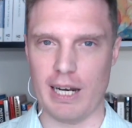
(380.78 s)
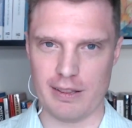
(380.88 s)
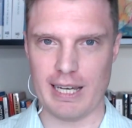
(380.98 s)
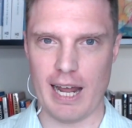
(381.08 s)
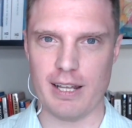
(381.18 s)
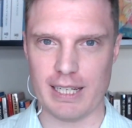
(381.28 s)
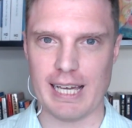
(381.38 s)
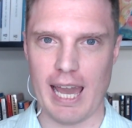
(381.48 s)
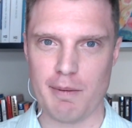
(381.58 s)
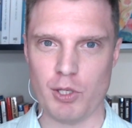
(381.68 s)
then at the end of the
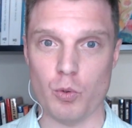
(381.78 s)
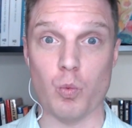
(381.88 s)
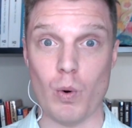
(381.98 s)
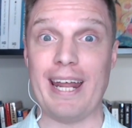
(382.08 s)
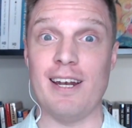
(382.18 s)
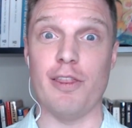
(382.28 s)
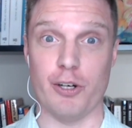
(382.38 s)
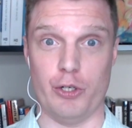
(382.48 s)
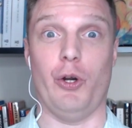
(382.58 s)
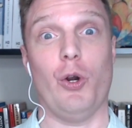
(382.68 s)
game, you win the
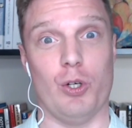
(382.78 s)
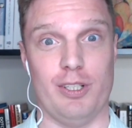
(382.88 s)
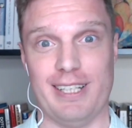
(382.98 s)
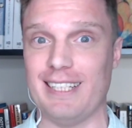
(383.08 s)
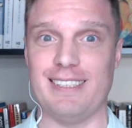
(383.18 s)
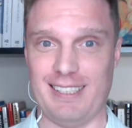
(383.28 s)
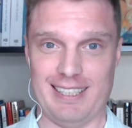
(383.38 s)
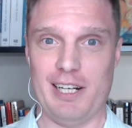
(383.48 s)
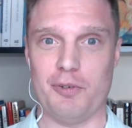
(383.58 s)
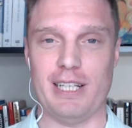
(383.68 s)
girl. That's
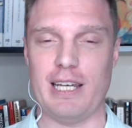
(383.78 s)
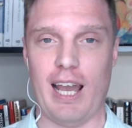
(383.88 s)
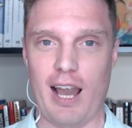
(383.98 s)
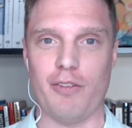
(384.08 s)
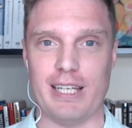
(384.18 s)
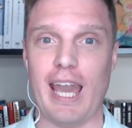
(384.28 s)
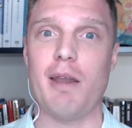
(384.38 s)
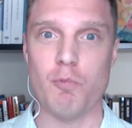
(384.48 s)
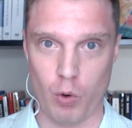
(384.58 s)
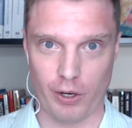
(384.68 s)
literally how the
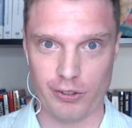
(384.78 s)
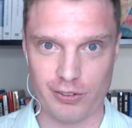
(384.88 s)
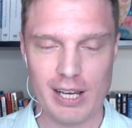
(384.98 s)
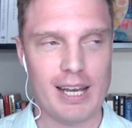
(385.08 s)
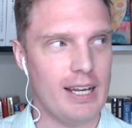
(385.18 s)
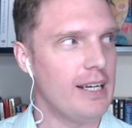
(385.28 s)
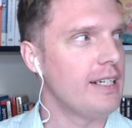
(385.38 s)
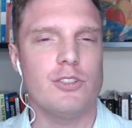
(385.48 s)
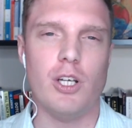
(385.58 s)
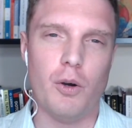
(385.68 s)
game works.
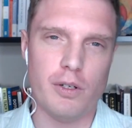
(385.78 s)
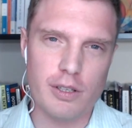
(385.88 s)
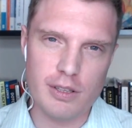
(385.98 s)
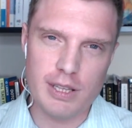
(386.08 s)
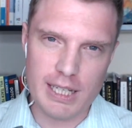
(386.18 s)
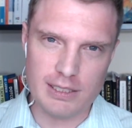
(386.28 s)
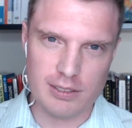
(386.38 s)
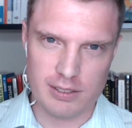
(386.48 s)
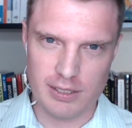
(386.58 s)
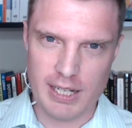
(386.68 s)
So
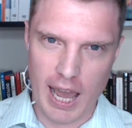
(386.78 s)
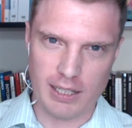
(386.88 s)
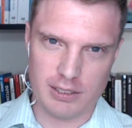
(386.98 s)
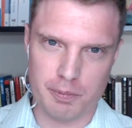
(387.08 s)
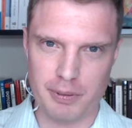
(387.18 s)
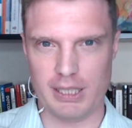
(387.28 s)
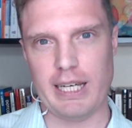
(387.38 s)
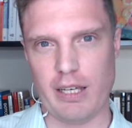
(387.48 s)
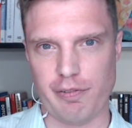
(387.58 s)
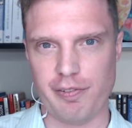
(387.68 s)
this next
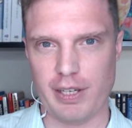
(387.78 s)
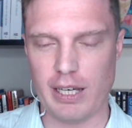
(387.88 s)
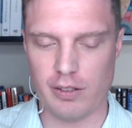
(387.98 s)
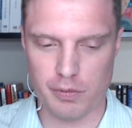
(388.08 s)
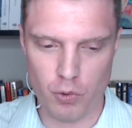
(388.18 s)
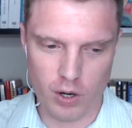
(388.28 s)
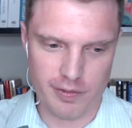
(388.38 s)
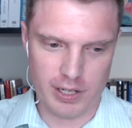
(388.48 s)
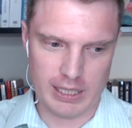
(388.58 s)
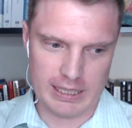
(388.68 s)
belief is more
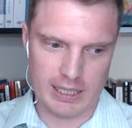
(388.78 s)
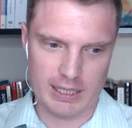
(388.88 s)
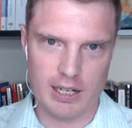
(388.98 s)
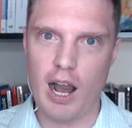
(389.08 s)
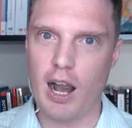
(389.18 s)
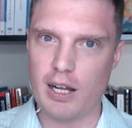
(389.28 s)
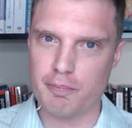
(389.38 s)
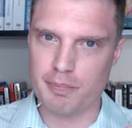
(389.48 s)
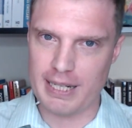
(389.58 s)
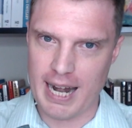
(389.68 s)
of a
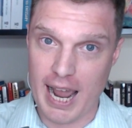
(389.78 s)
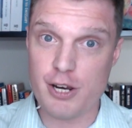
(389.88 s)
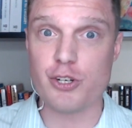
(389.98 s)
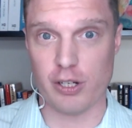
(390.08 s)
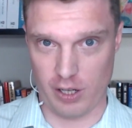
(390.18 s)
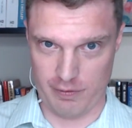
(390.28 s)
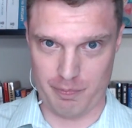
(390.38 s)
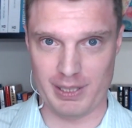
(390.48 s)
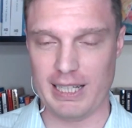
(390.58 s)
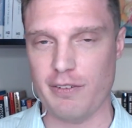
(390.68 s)
combination of
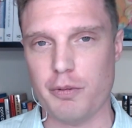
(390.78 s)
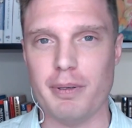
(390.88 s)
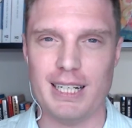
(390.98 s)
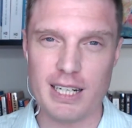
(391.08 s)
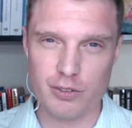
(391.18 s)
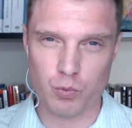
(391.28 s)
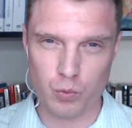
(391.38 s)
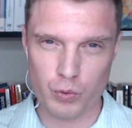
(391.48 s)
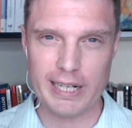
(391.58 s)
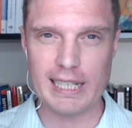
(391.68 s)
beliefs, but it is
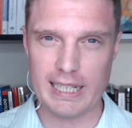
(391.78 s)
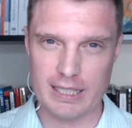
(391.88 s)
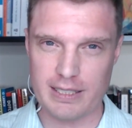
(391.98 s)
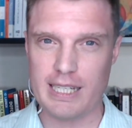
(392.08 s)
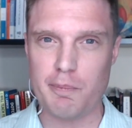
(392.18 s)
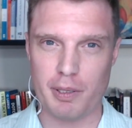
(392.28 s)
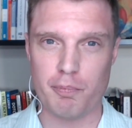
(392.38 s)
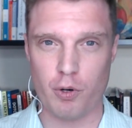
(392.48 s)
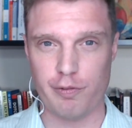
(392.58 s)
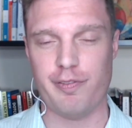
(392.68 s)
really deep and
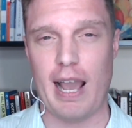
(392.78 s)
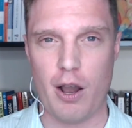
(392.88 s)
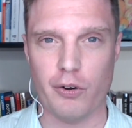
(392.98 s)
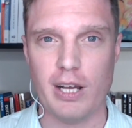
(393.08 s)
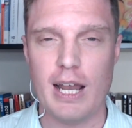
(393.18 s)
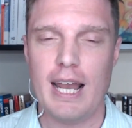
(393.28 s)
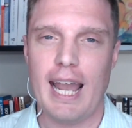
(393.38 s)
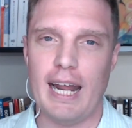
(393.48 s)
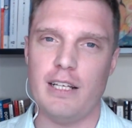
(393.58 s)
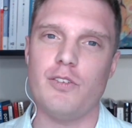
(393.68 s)
profound.
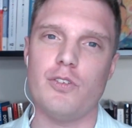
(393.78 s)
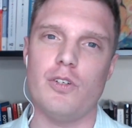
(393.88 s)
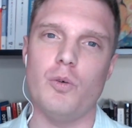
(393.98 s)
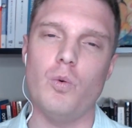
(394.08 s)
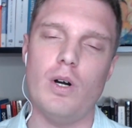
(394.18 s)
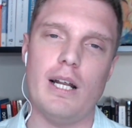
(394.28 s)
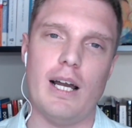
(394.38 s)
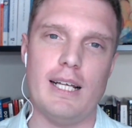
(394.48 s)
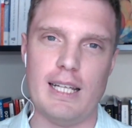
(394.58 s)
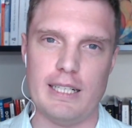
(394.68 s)
And it's what
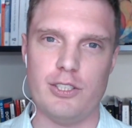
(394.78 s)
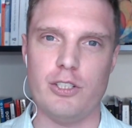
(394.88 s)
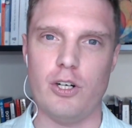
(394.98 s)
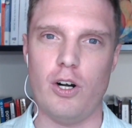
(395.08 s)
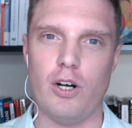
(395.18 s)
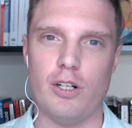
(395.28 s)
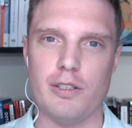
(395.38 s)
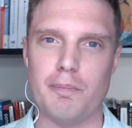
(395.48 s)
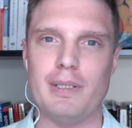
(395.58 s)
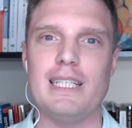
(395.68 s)
I like to call
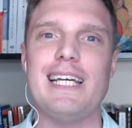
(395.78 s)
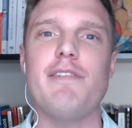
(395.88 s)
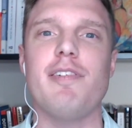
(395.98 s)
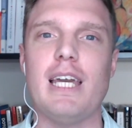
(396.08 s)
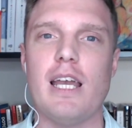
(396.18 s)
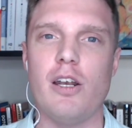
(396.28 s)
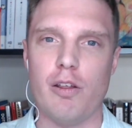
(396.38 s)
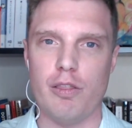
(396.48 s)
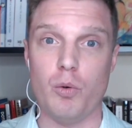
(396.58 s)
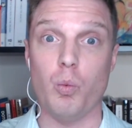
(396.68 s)
the belief
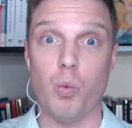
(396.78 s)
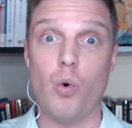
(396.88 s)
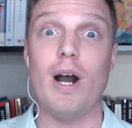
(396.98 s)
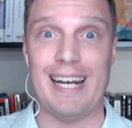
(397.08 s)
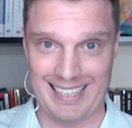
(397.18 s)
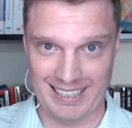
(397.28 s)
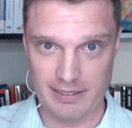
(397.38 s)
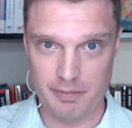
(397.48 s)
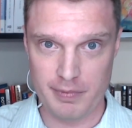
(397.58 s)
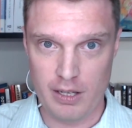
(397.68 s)
in the one.
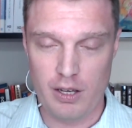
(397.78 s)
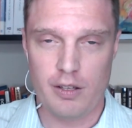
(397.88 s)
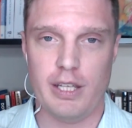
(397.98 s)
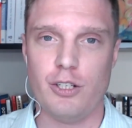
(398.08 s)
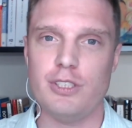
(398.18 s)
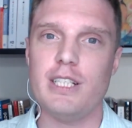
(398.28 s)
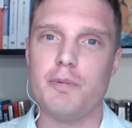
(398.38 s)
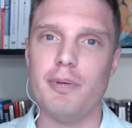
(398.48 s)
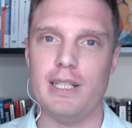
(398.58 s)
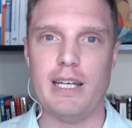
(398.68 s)
There's
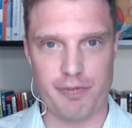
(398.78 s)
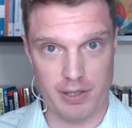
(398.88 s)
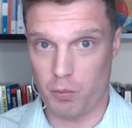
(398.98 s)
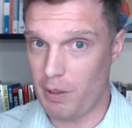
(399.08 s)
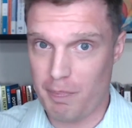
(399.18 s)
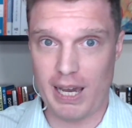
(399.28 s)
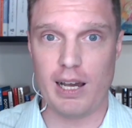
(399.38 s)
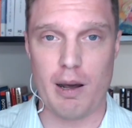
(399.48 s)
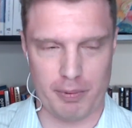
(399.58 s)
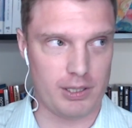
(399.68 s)
this belief that we pick
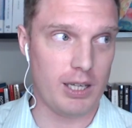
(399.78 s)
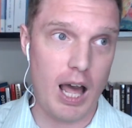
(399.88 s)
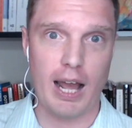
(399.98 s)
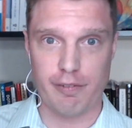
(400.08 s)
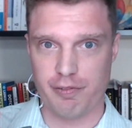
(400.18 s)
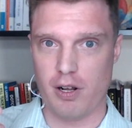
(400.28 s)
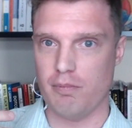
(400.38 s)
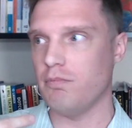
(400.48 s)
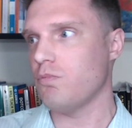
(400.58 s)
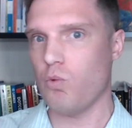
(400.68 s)
up a lot
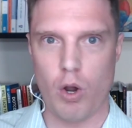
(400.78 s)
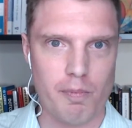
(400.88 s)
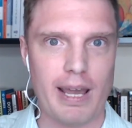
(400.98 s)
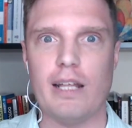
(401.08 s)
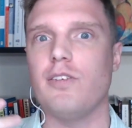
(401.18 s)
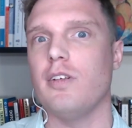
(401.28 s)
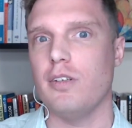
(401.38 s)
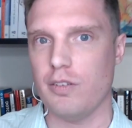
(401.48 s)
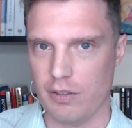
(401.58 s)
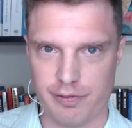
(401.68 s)
from
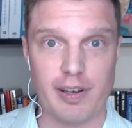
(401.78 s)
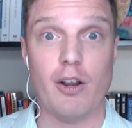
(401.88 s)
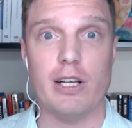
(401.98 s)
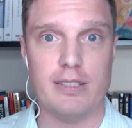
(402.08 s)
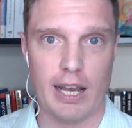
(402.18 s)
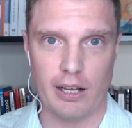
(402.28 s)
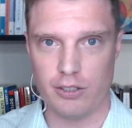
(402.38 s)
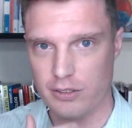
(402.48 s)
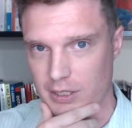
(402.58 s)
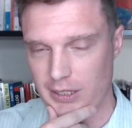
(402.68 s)
romances and fairy
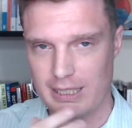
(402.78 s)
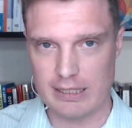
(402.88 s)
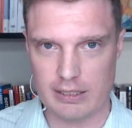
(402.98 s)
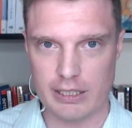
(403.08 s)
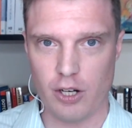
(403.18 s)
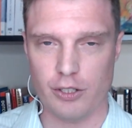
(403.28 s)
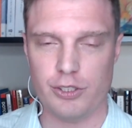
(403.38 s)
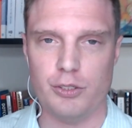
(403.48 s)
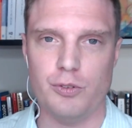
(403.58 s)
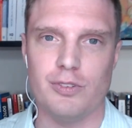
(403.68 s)
tales and Disney
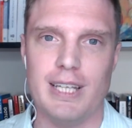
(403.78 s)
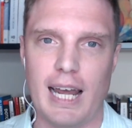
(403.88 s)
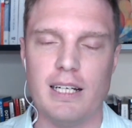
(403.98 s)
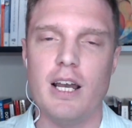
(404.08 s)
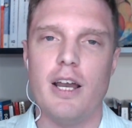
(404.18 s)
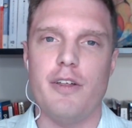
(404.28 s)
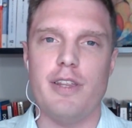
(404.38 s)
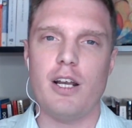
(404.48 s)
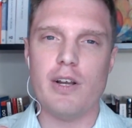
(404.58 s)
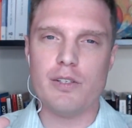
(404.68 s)
cartoons, that
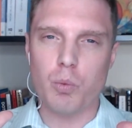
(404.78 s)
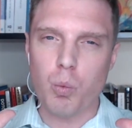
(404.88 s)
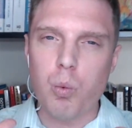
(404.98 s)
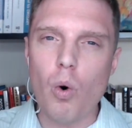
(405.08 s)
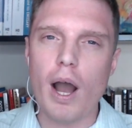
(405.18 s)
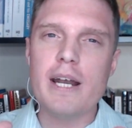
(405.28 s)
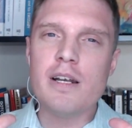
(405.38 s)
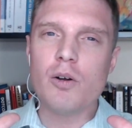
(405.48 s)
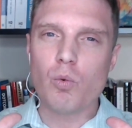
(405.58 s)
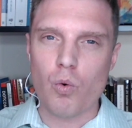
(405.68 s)
there is
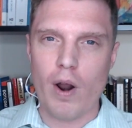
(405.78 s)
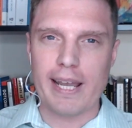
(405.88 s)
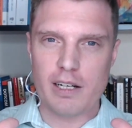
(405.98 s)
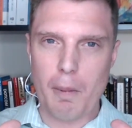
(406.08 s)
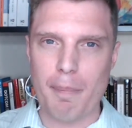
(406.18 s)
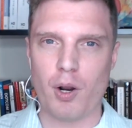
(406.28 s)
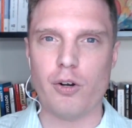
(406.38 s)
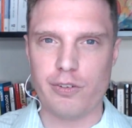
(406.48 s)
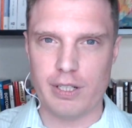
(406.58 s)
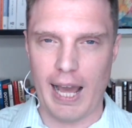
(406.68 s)
one right
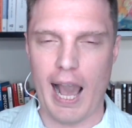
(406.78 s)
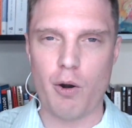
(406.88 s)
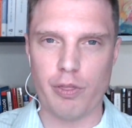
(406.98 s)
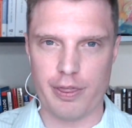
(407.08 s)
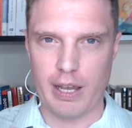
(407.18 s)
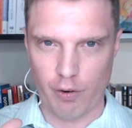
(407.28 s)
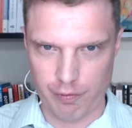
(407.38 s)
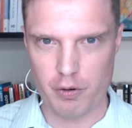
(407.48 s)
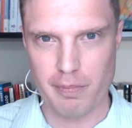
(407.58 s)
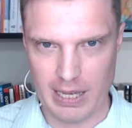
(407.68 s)
person out there
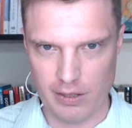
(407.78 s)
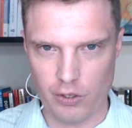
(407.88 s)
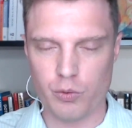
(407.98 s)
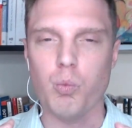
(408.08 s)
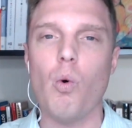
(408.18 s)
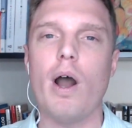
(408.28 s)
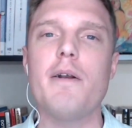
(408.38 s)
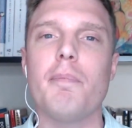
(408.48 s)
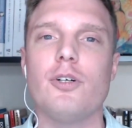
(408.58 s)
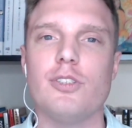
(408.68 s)
for me. There is
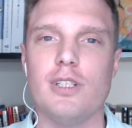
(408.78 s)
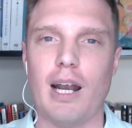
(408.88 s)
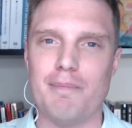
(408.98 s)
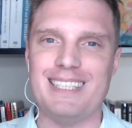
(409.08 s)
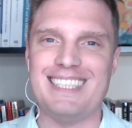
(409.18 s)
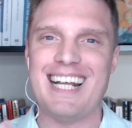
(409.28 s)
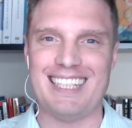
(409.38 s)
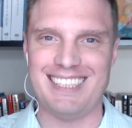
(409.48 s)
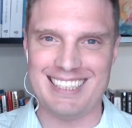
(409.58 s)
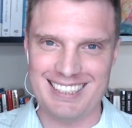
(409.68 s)
one person that I'm
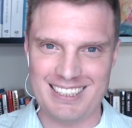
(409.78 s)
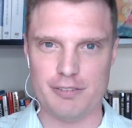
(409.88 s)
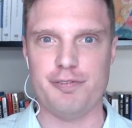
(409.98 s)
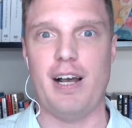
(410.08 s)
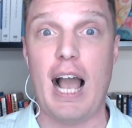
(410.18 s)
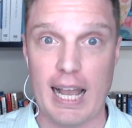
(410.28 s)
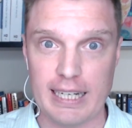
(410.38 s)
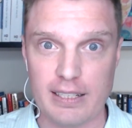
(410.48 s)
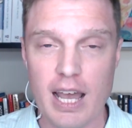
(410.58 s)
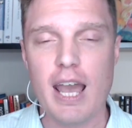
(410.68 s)
destined to
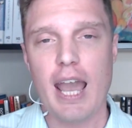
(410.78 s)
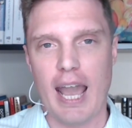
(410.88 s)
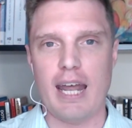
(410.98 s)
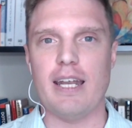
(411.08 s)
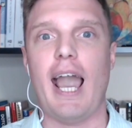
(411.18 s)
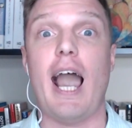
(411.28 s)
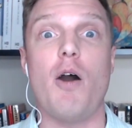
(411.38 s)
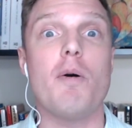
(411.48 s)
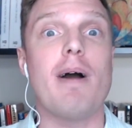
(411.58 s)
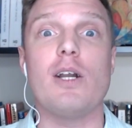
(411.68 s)
find. And
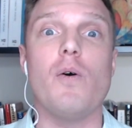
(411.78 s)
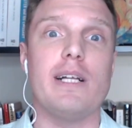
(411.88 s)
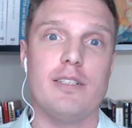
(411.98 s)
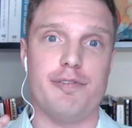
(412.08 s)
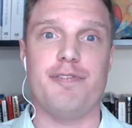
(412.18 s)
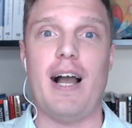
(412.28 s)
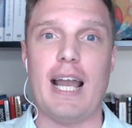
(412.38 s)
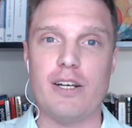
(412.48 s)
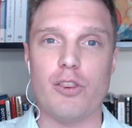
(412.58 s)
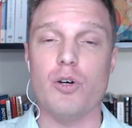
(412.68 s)
how am I going to
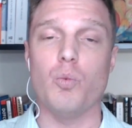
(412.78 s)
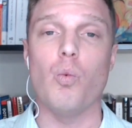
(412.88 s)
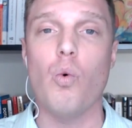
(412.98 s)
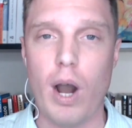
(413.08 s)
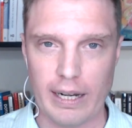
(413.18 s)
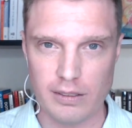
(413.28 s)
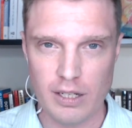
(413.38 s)
find the one?